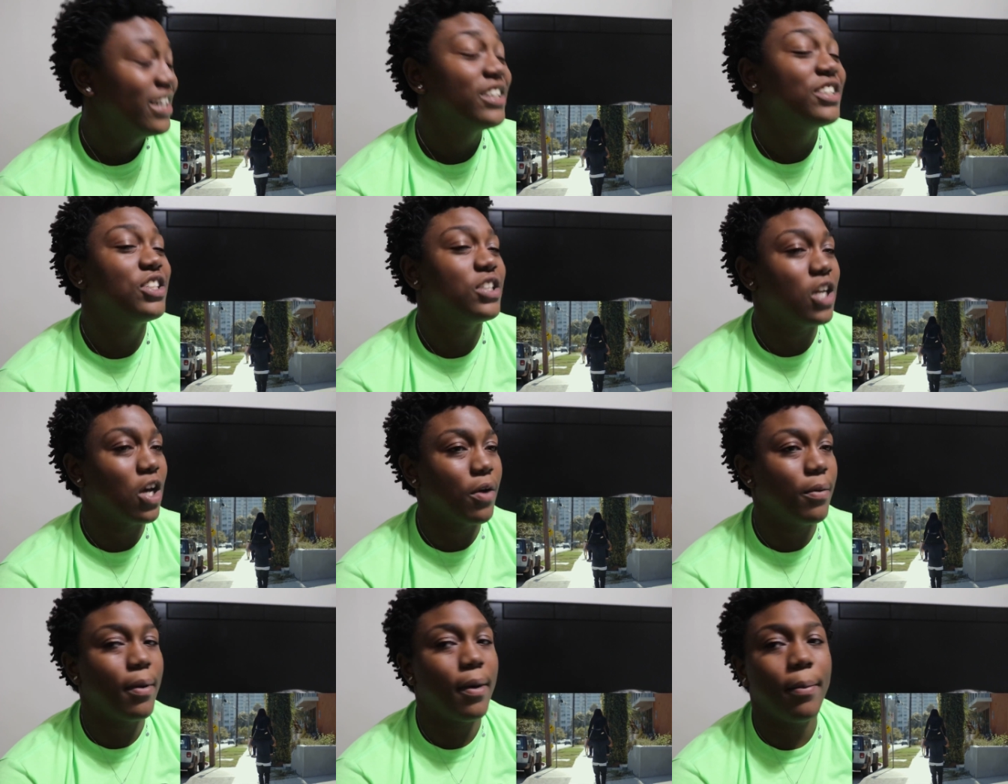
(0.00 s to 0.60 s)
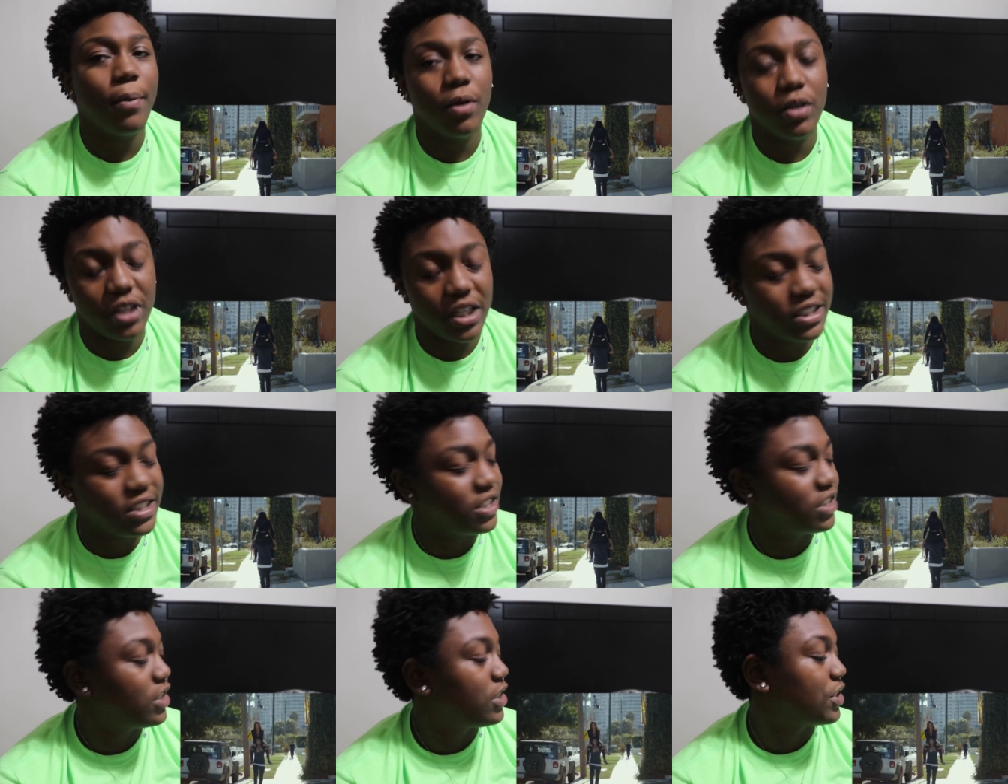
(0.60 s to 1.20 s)
She talking about boy.
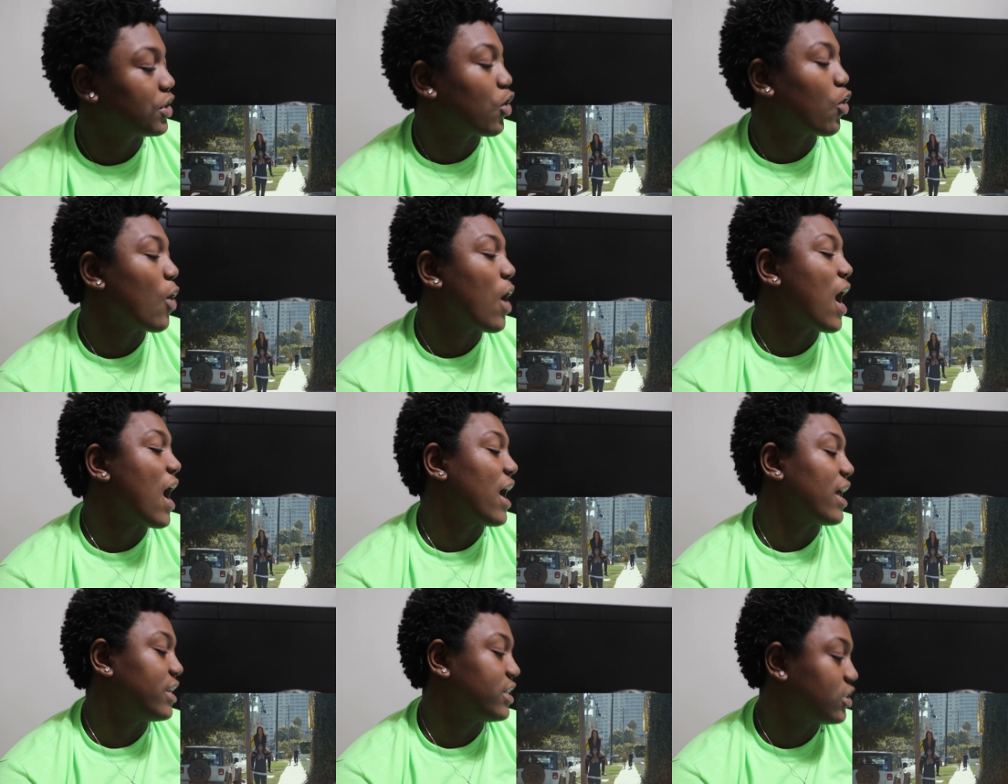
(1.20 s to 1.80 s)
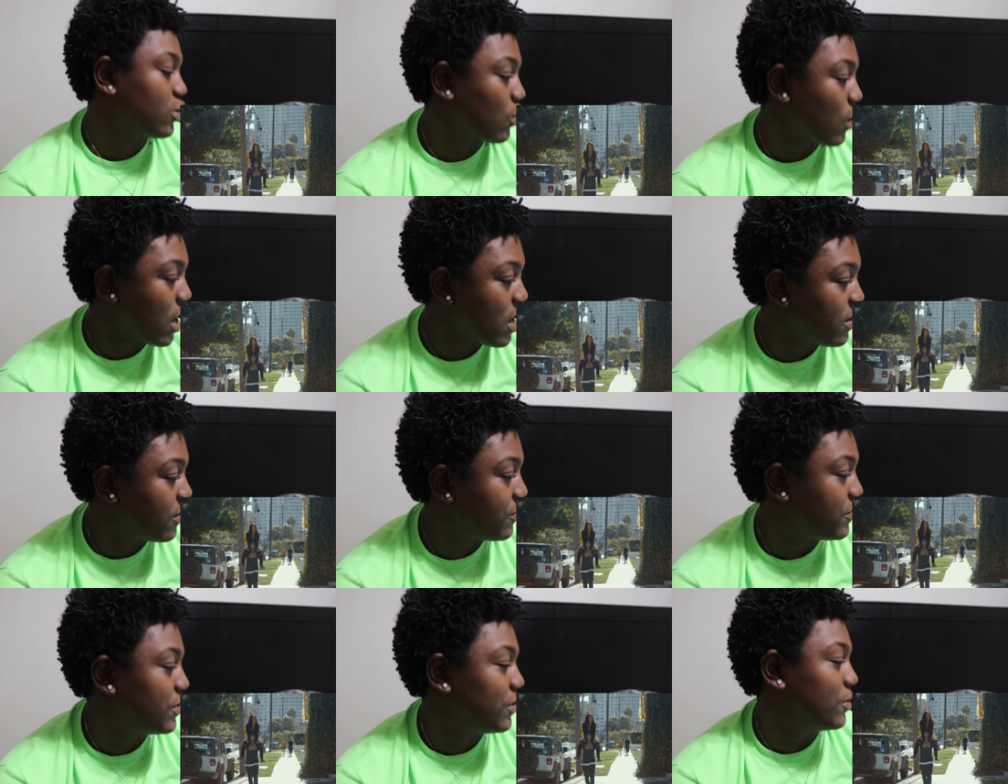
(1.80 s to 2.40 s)
This this is a crime. This is a
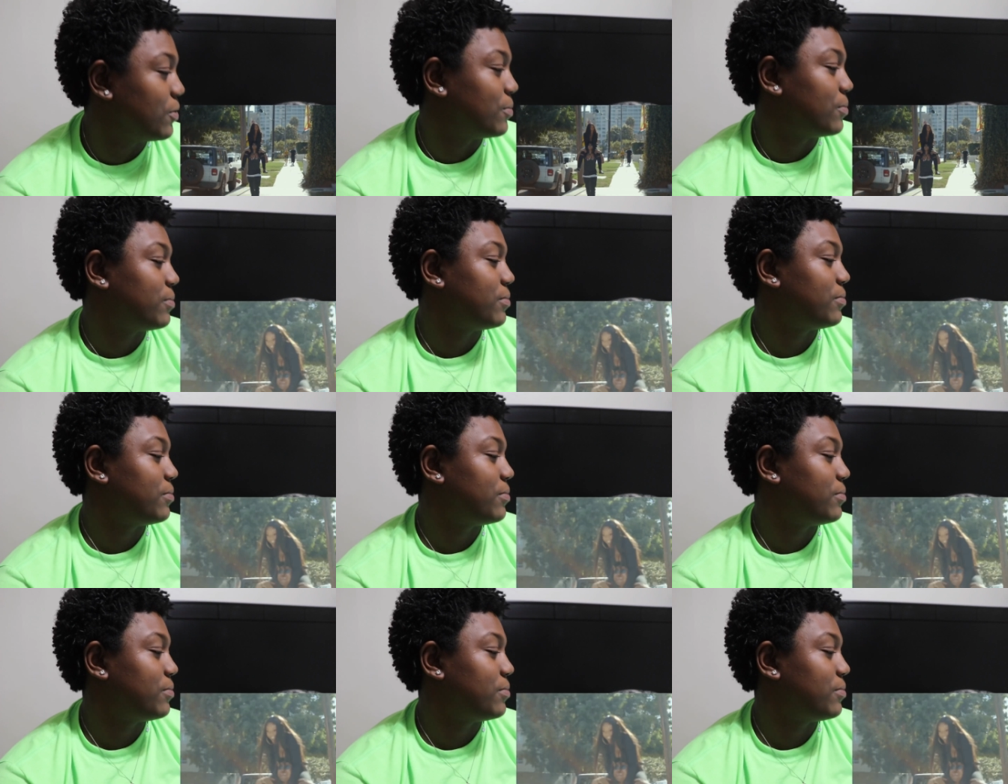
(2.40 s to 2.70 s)
crime for him.